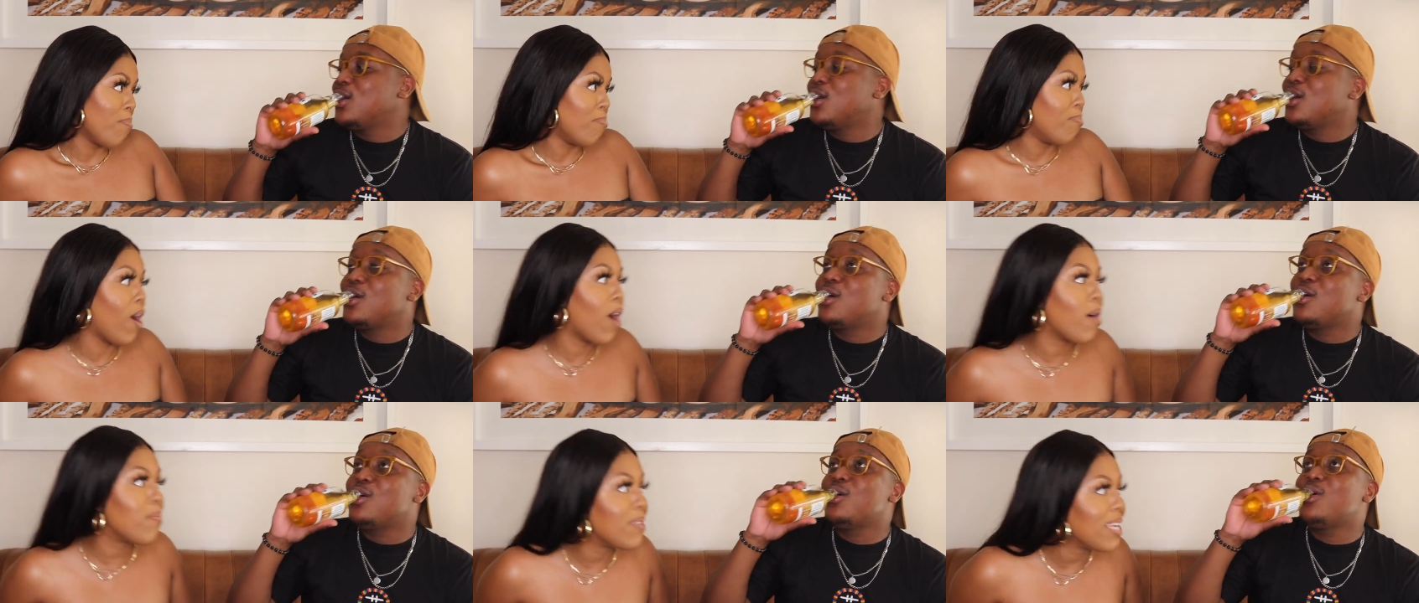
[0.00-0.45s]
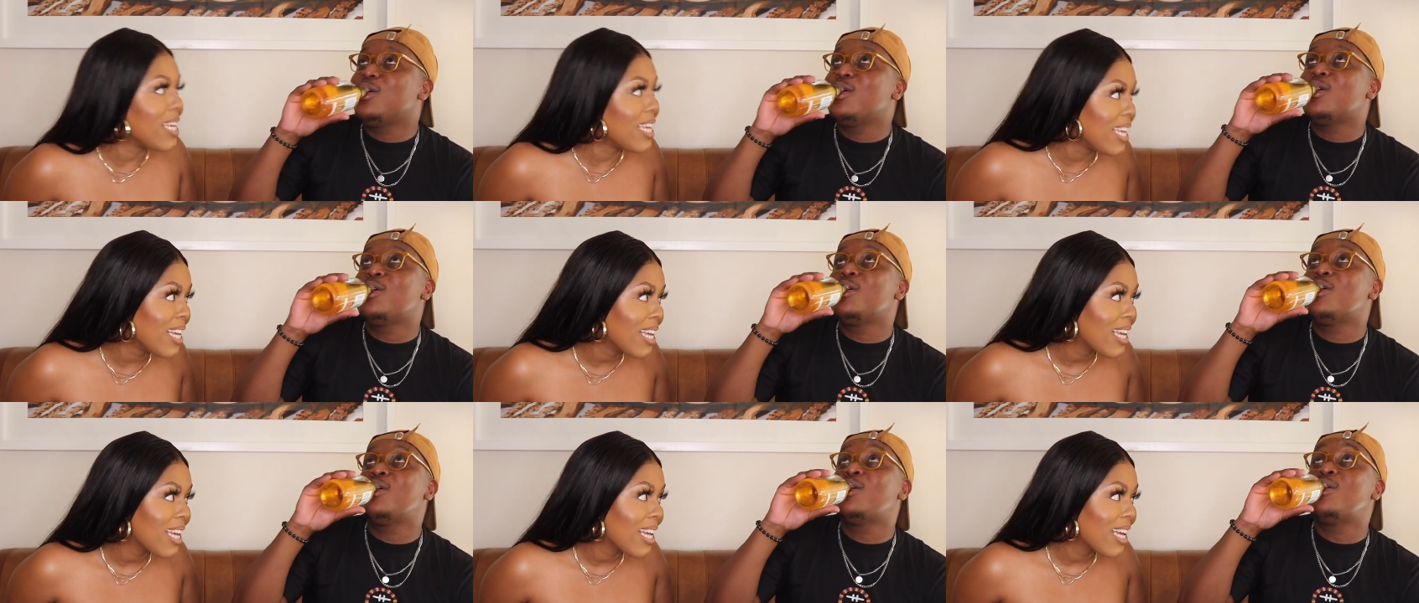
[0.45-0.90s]

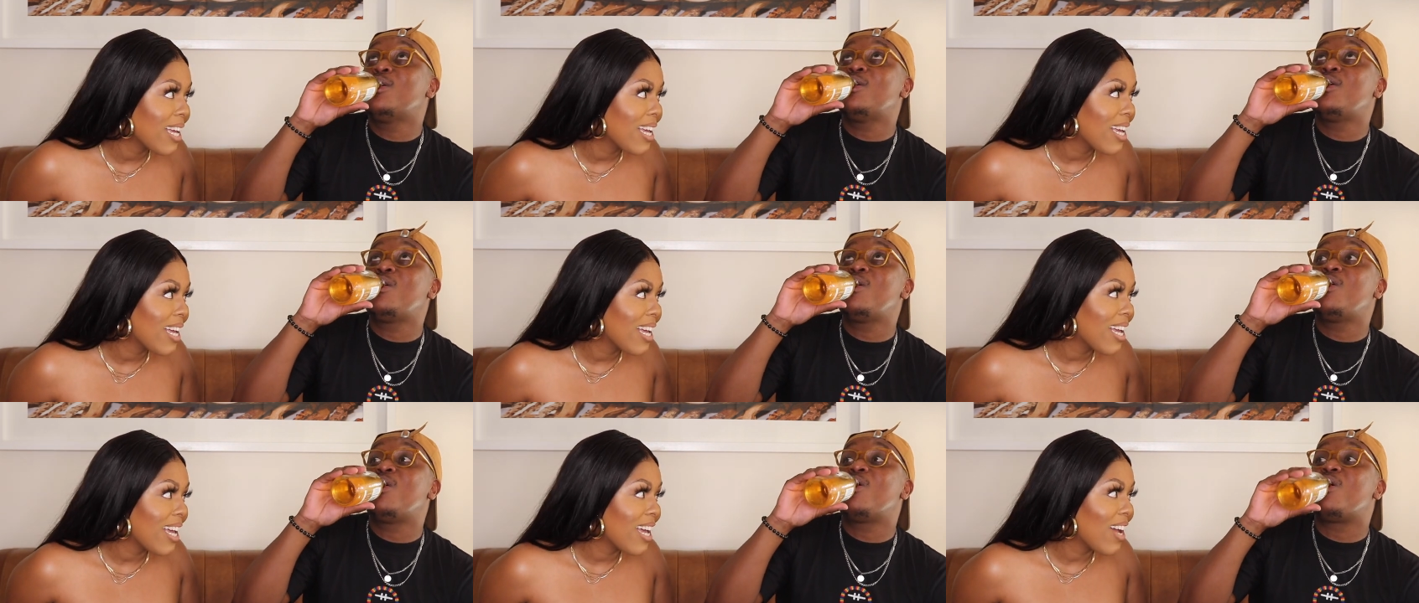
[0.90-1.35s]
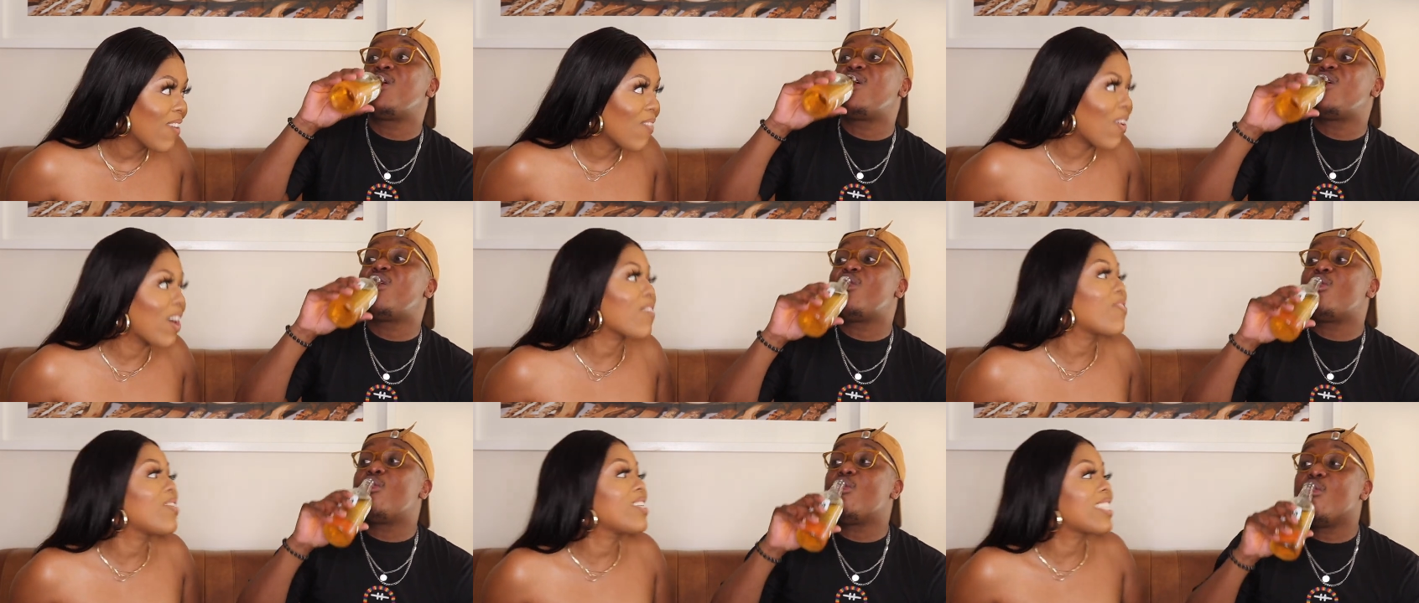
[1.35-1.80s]
Speaker 1: mommy?
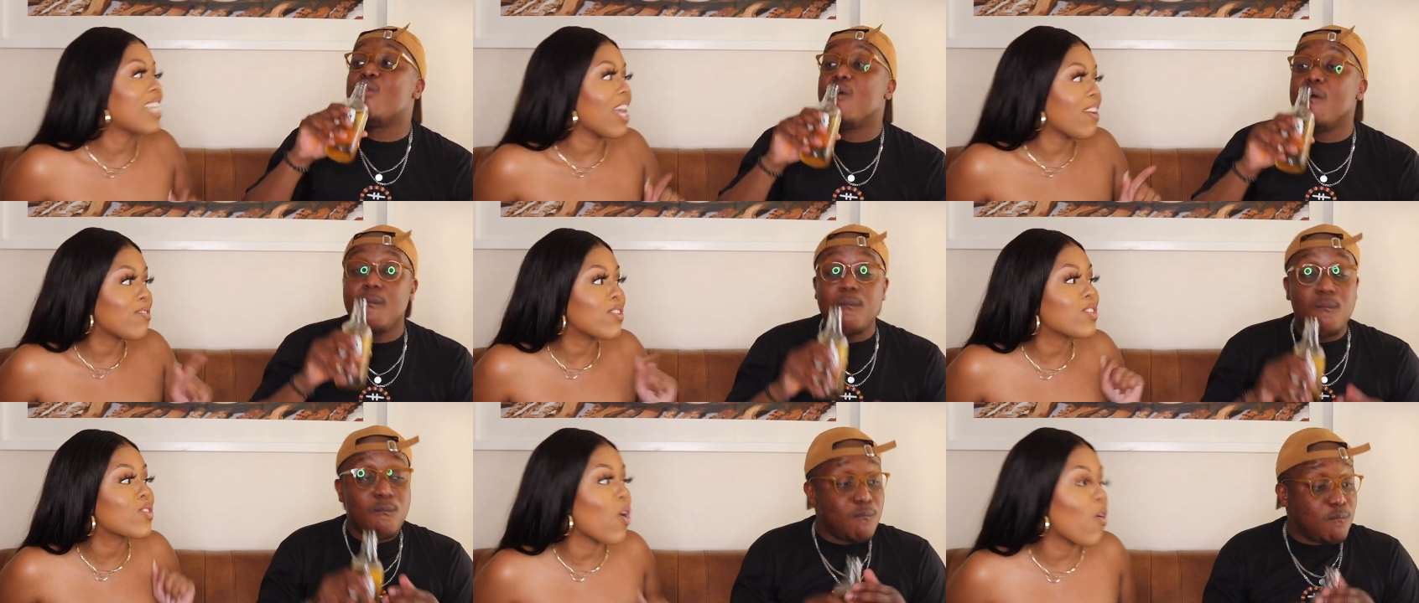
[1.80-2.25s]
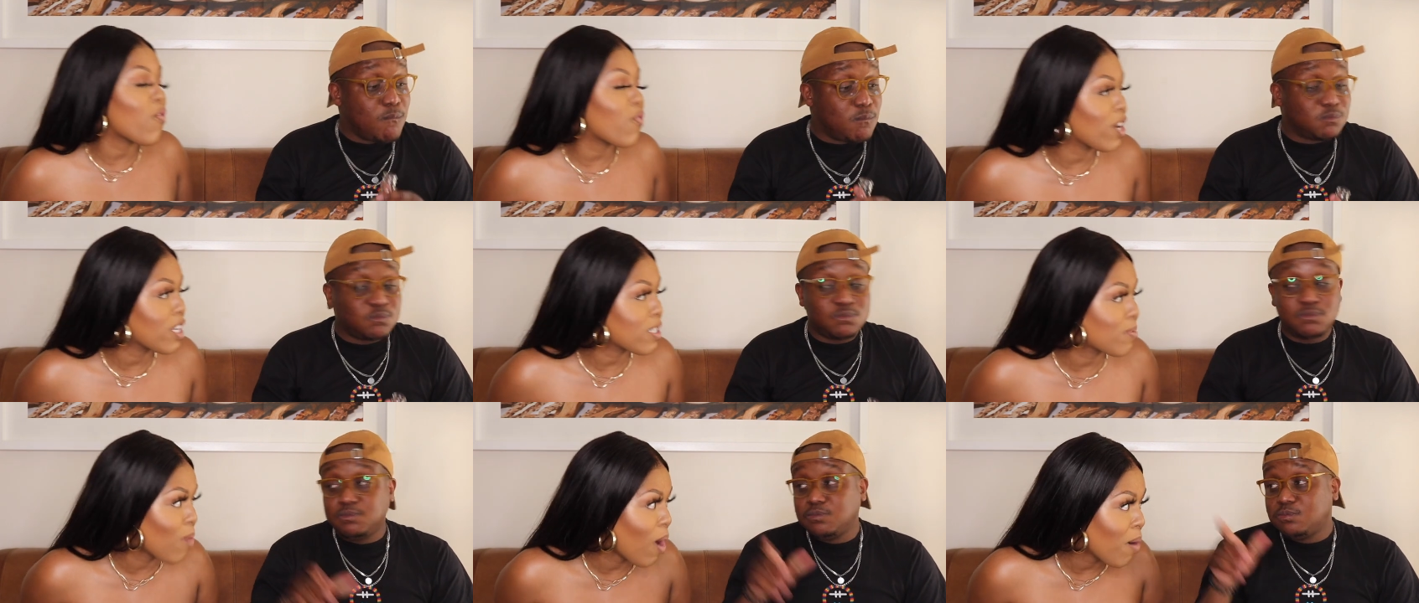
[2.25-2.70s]
What if he saved his
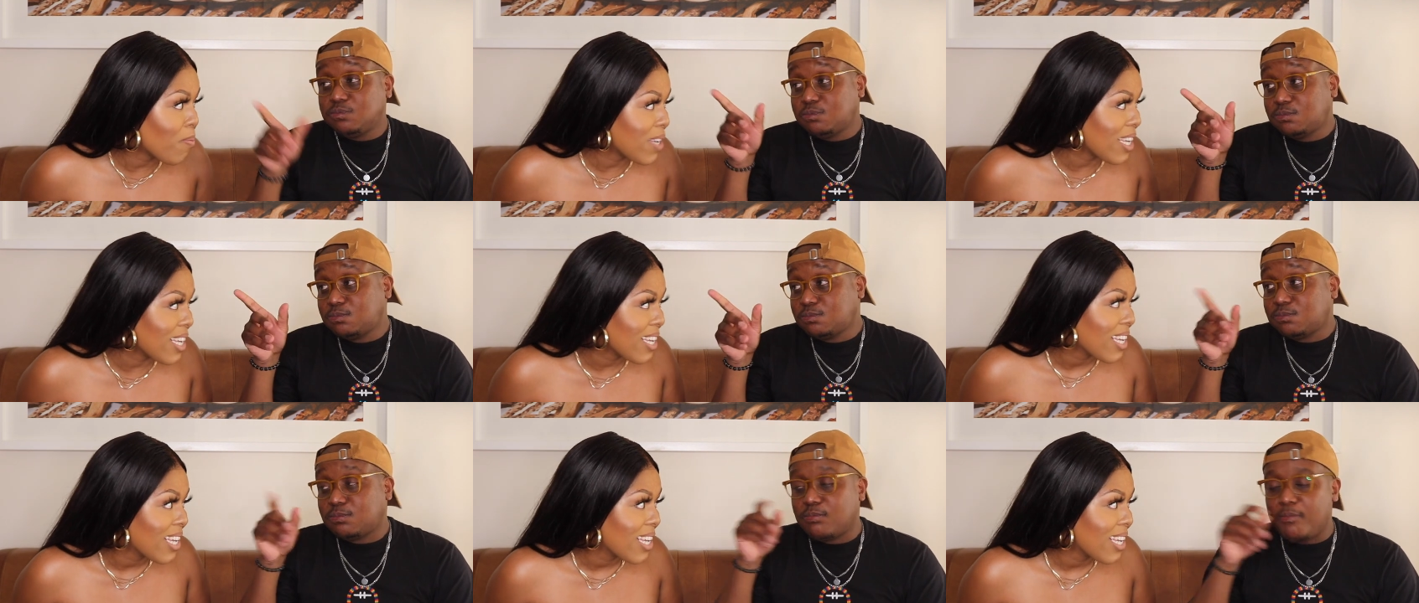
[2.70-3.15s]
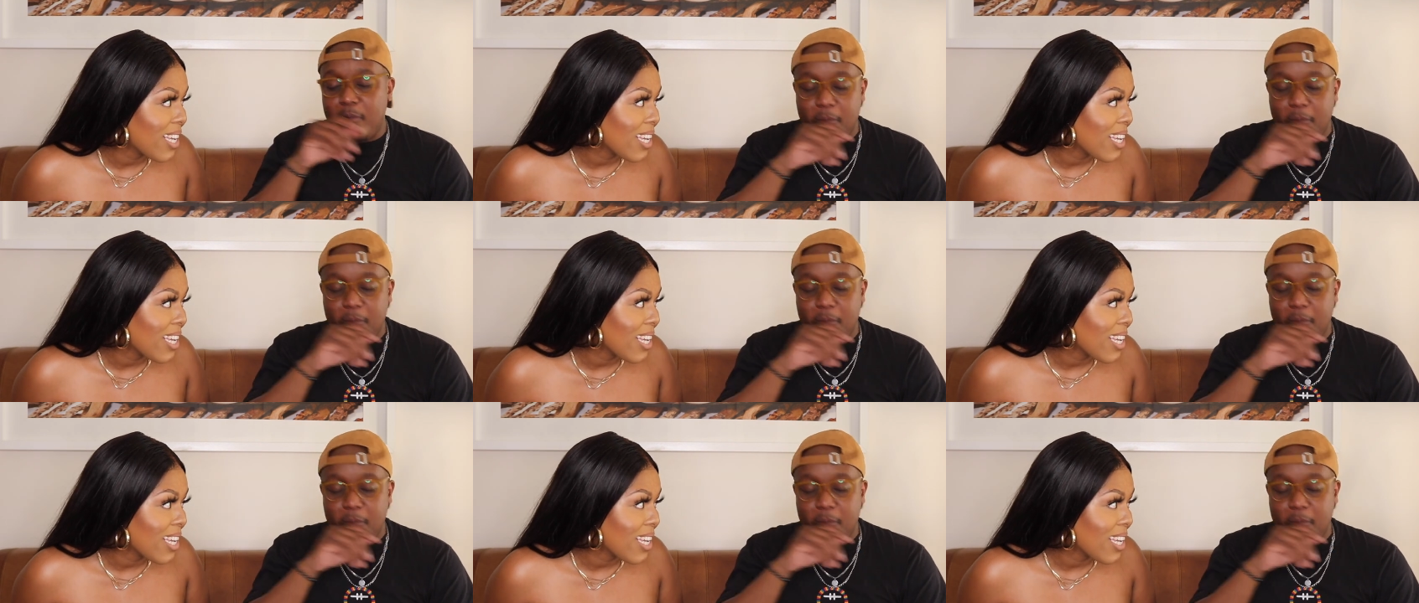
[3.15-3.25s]
girlfriend as mommy?